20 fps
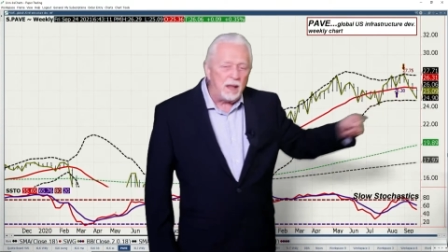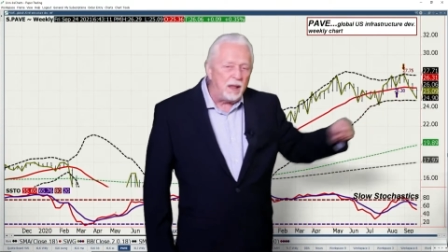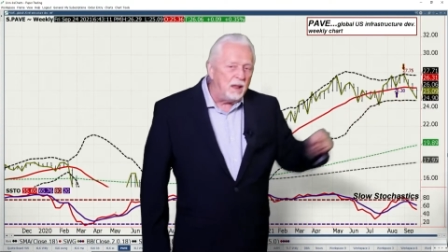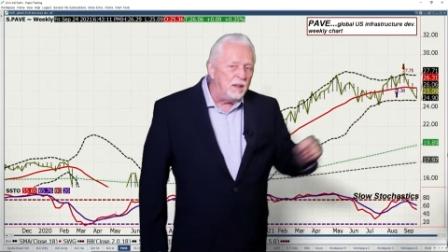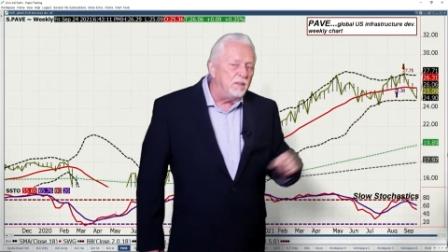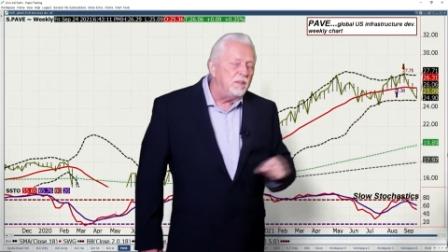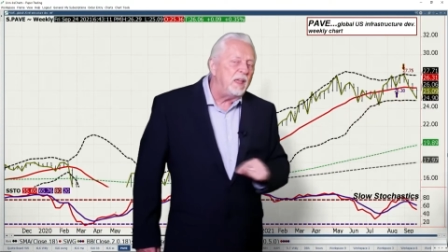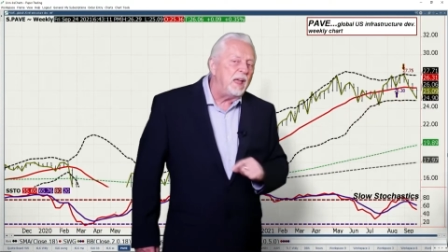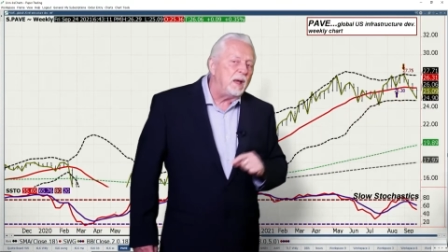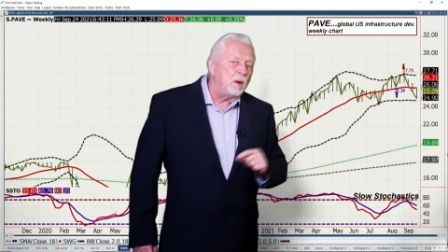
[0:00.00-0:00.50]

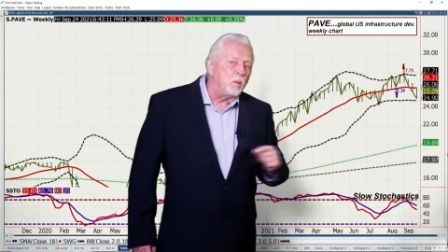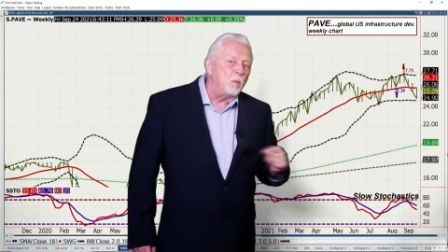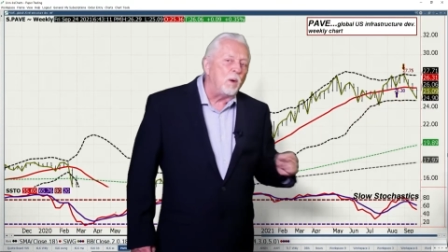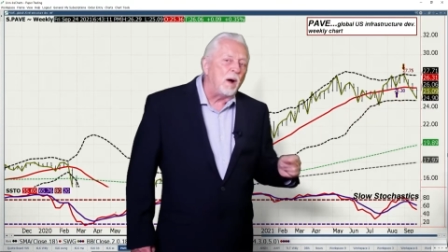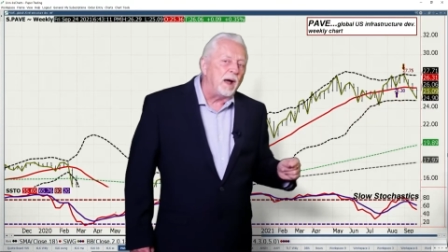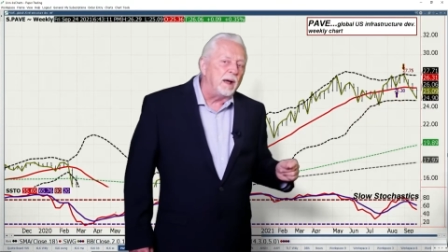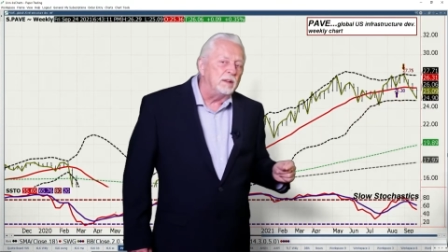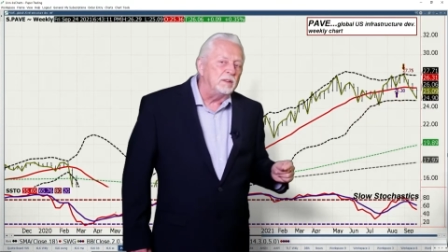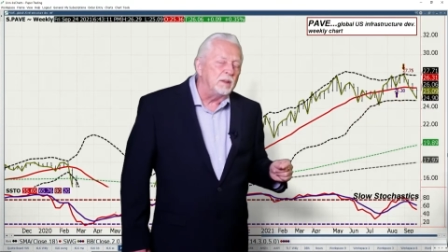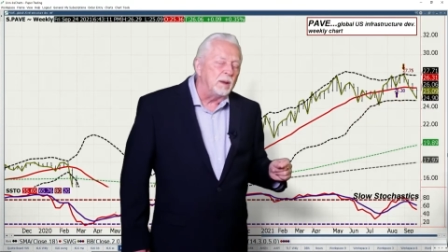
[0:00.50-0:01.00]
In that
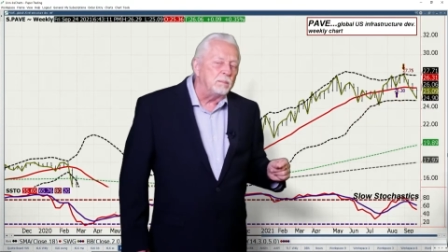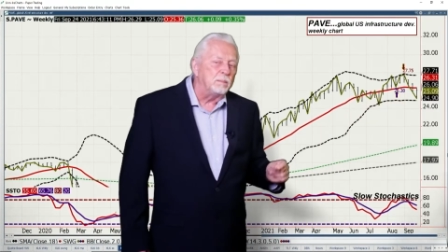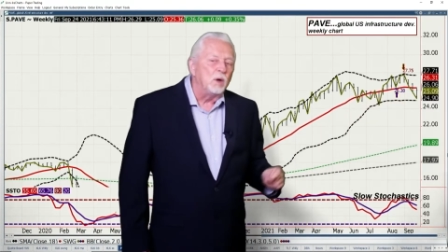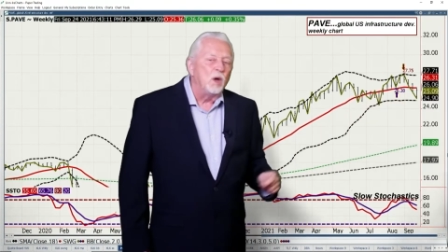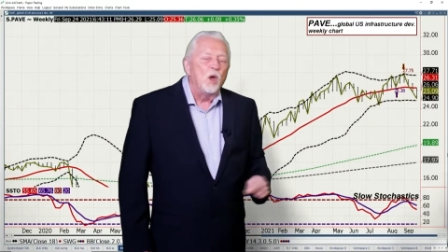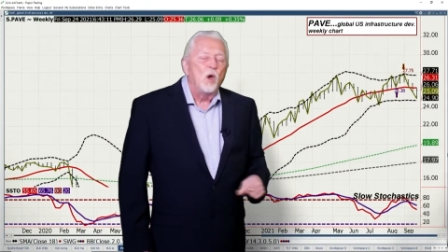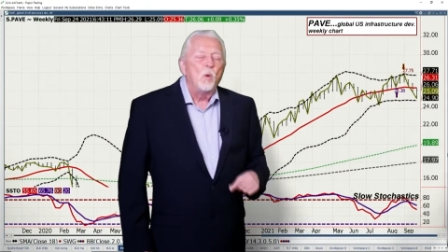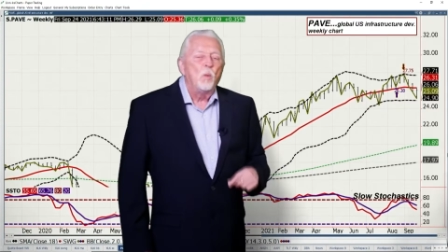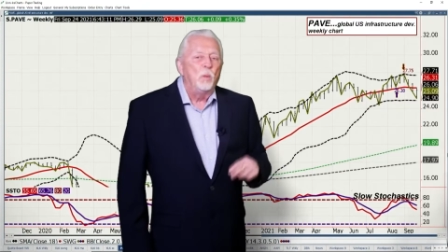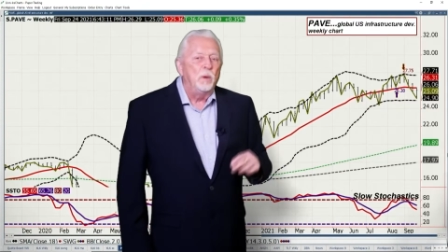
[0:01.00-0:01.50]
windup,
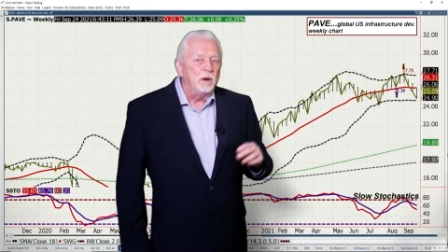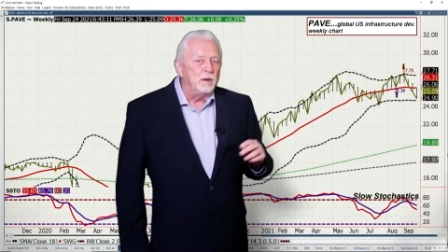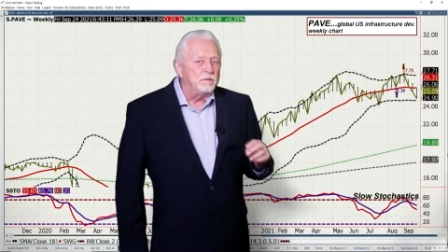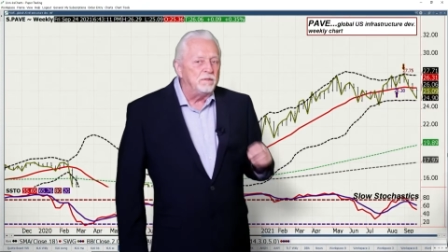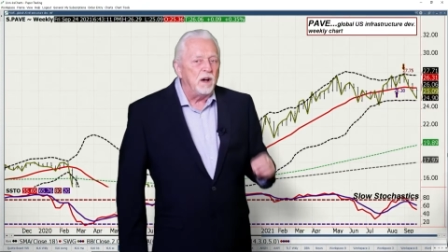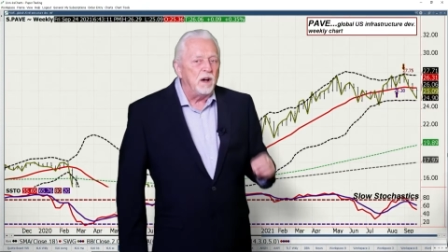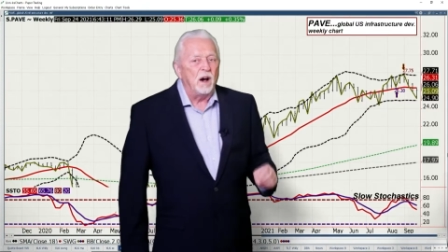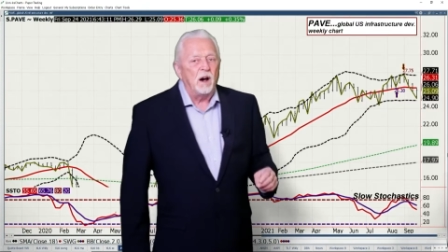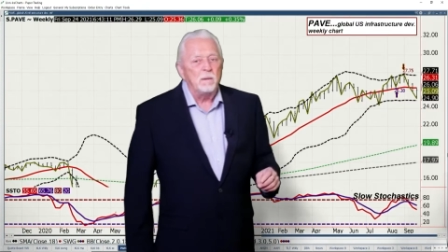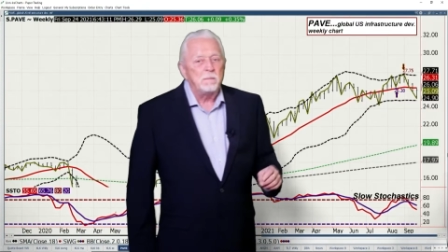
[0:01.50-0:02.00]
we
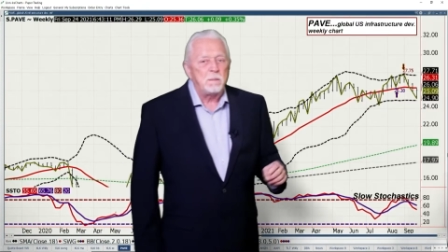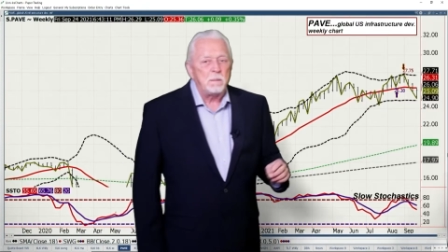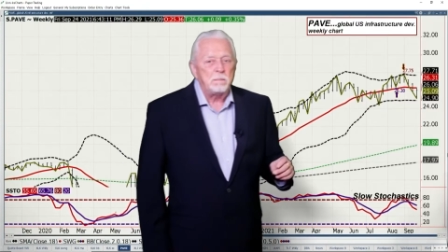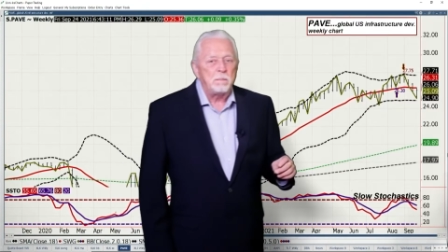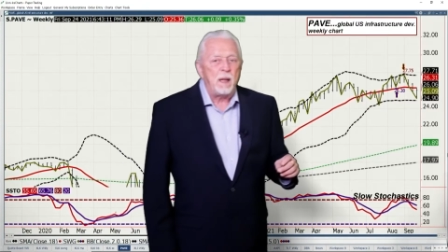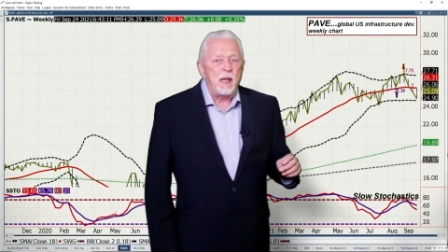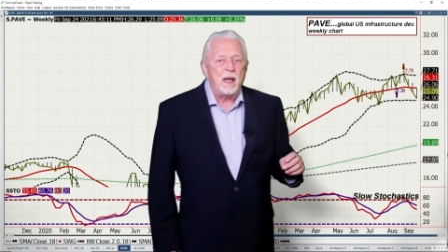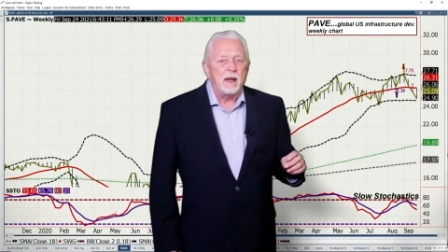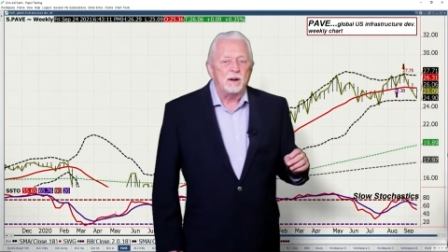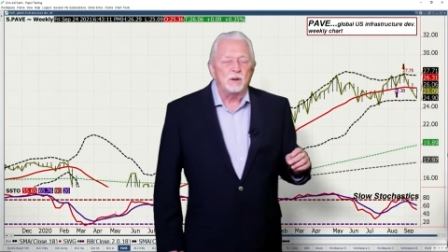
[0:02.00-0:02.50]
develop a
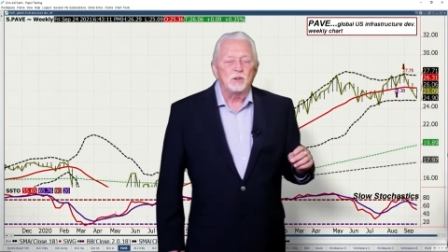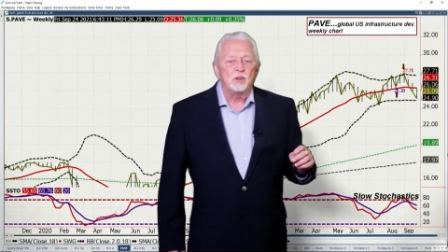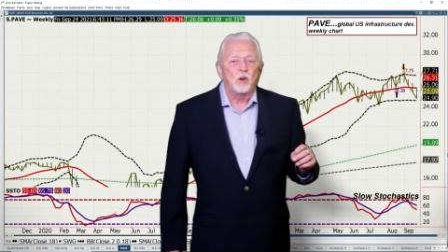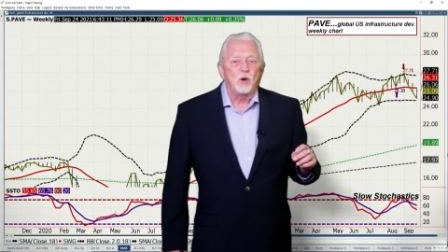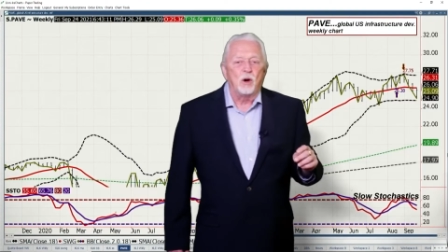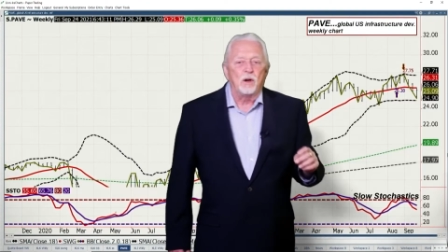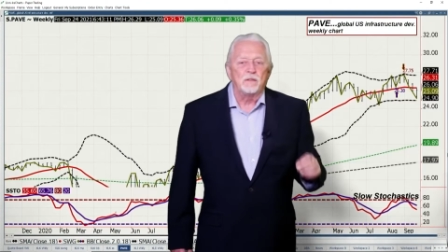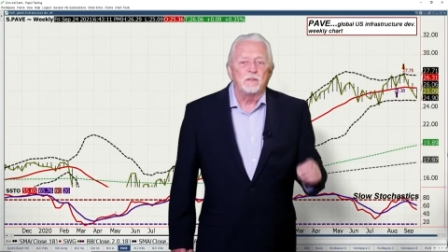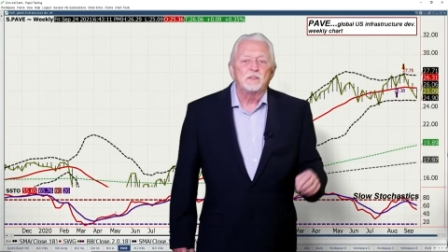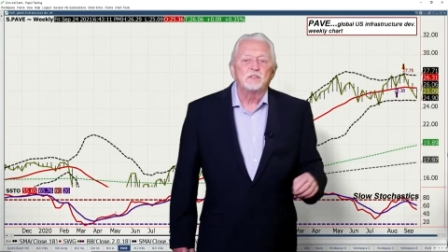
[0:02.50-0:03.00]
pattern
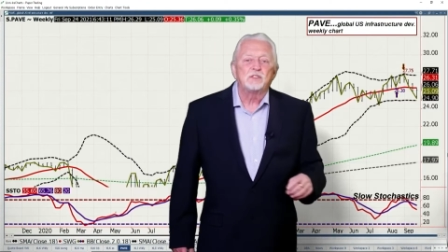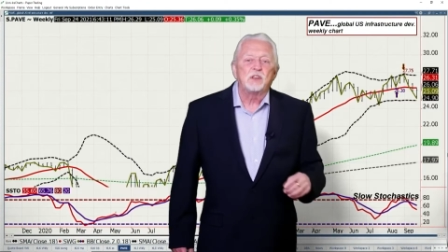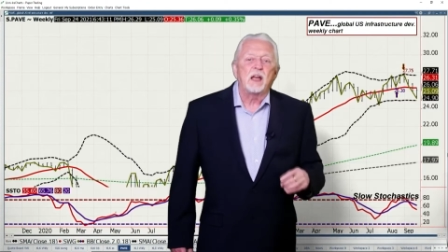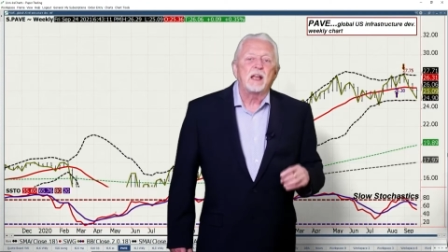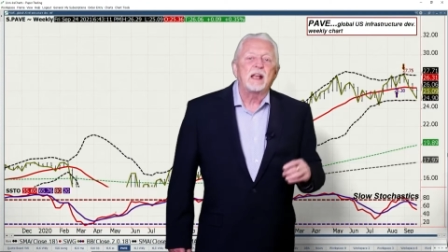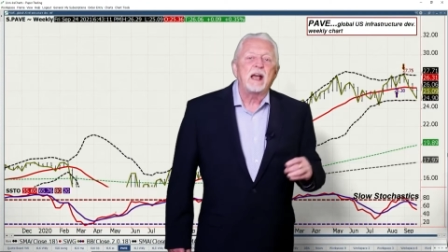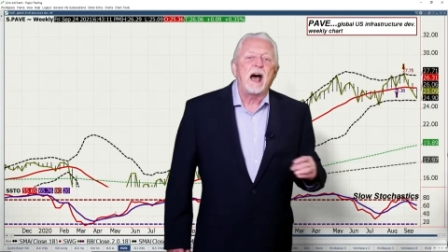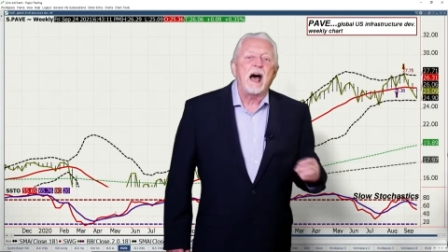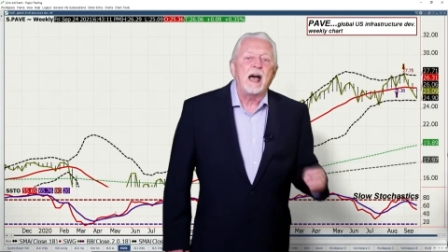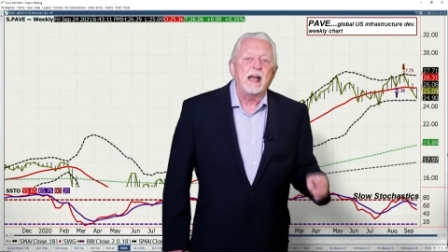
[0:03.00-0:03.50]
called the
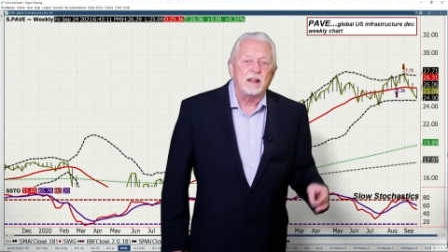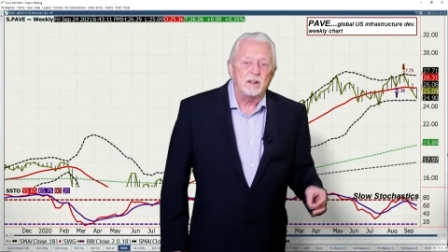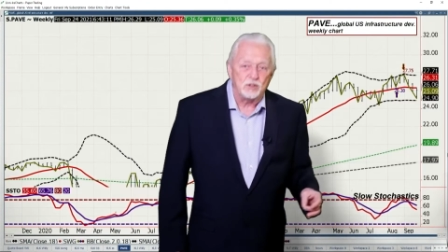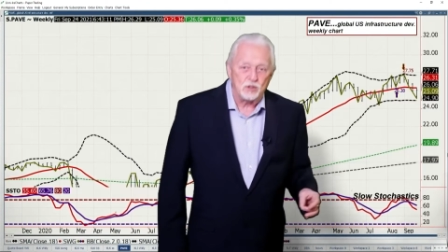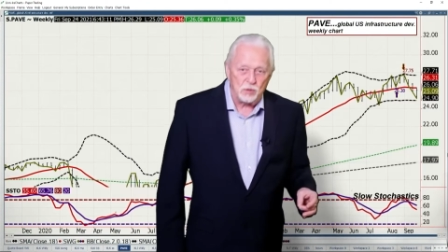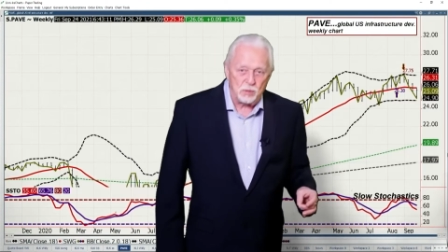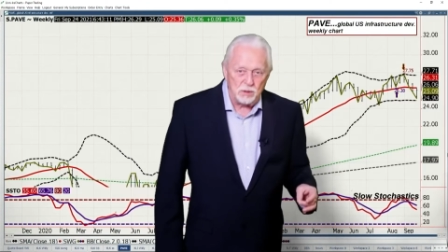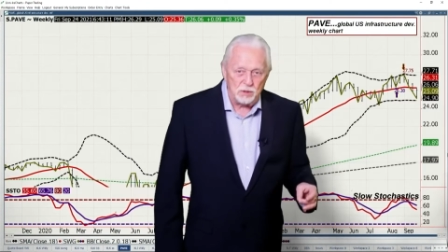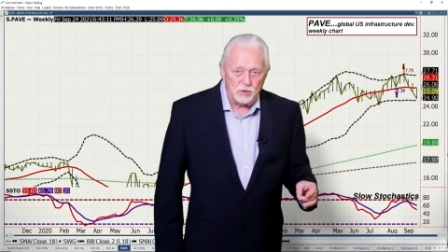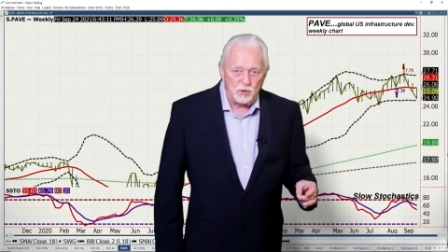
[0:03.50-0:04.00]

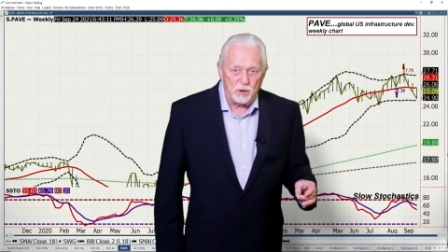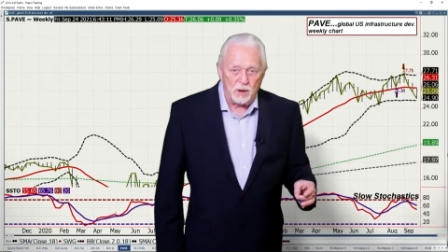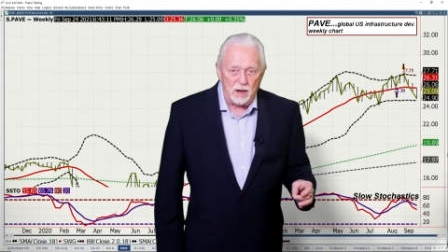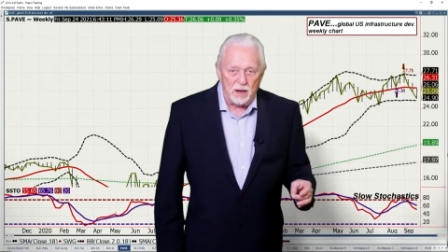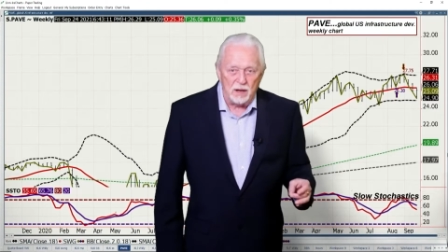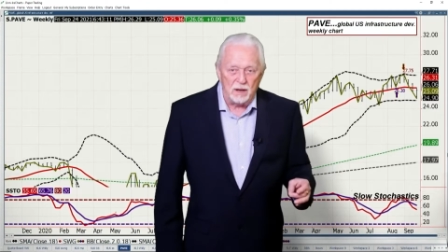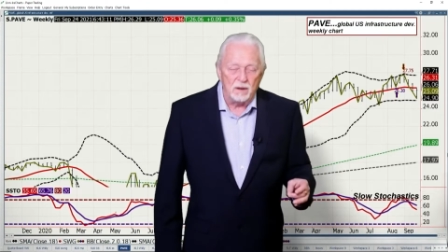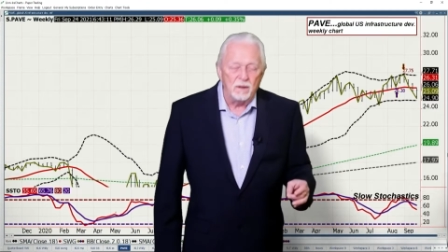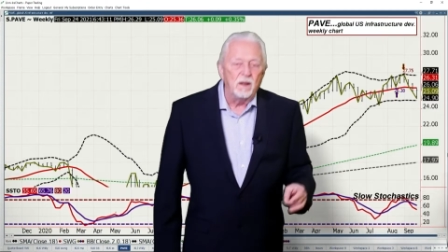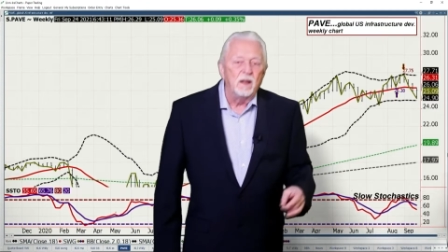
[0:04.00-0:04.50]
psychiatry
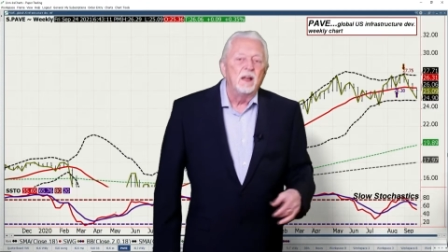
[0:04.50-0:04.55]
trade.